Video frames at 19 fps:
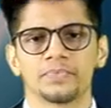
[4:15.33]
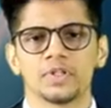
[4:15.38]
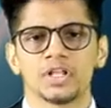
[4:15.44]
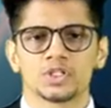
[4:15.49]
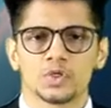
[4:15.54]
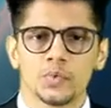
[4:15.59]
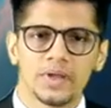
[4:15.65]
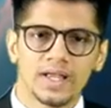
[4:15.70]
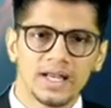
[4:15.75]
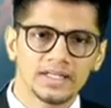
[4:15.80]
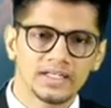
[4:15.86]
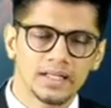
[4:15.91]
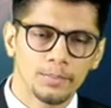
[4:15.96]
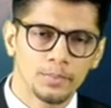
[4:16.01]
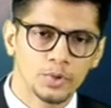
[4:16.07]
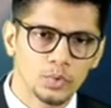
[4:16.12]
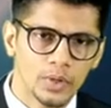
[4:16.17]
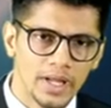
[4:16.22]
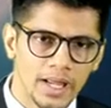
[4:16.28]
So we get
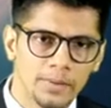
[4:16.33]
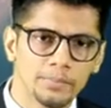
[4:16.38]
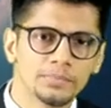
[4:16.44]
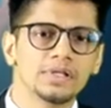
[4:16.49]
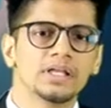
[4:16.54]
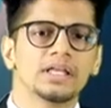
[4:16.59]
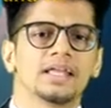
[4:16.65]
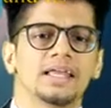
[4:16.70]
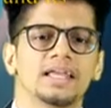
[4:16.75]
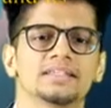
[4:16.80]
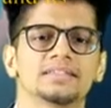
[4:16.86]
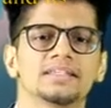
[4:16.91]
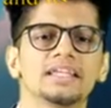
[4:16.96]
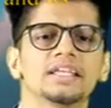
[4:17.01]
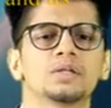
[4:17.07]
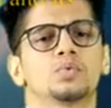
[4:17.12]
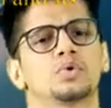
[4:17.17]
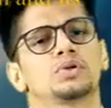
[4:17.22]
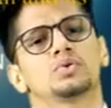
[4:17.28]
Wm is
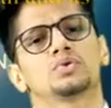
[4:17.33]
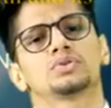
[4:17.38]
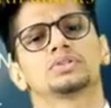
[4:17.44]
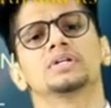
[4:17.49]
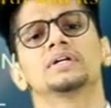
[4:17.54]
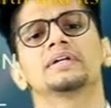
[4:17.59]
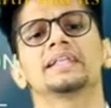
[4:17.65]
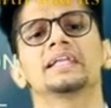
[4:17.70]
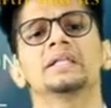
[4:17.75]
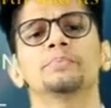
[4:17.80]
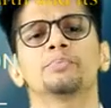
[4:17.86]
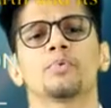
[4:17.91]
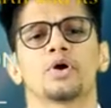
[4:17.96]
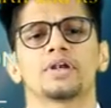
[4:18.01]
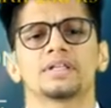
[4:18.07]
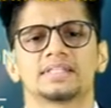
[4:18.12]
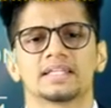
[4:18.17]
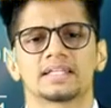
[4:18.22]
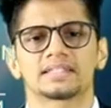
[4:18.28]
equal to
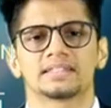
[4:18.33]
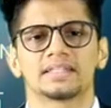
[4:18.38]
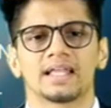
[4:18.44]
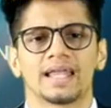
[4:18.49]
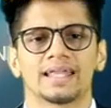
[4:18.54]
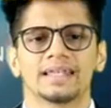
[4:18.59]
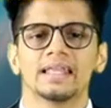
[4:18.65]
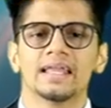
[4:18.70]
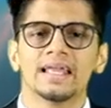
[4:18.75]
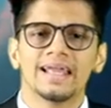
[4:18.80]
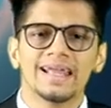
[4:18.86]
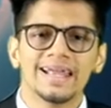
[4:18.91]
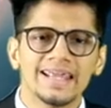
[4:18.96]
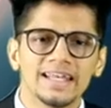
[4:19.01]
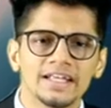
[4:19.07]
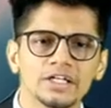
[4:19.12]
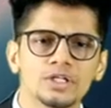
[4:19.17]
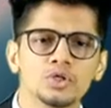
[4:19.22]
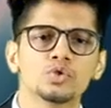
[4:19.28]
13.69
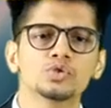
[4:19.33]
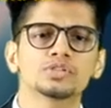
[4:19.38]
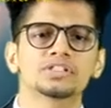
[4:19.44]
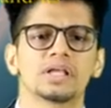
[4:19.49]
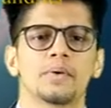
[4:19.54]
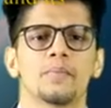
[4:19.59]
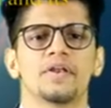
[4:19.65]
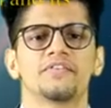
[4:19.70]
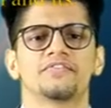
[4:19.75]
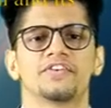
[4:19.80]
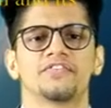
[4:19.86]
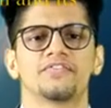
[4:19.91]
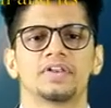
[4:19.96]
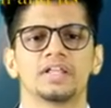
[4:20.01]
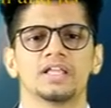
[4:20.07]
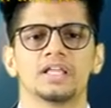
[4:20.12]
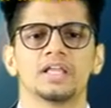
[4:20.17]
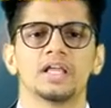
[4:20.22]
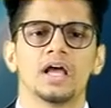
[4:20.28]
into
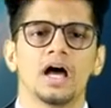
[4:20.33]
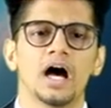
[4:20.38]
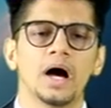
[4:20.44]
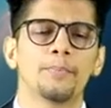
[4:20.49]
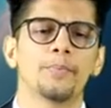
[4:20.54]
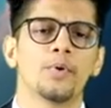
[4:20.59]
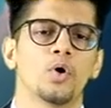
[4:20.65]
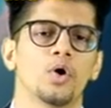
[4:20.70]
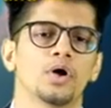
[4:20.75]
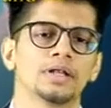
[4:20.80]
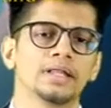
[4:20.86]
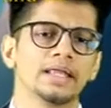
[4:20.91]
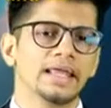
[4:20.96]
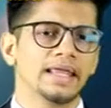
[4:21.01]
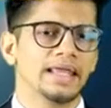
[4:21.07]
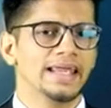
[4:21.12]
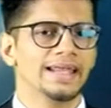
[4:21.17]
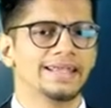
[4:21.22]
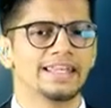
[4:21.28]
750 upon
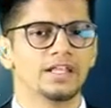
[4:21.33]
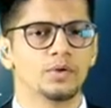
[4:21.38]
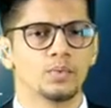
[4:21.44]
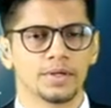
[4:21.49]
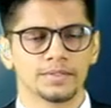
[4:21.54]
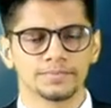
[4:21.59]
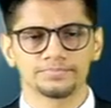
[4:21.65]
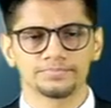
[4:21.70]
81.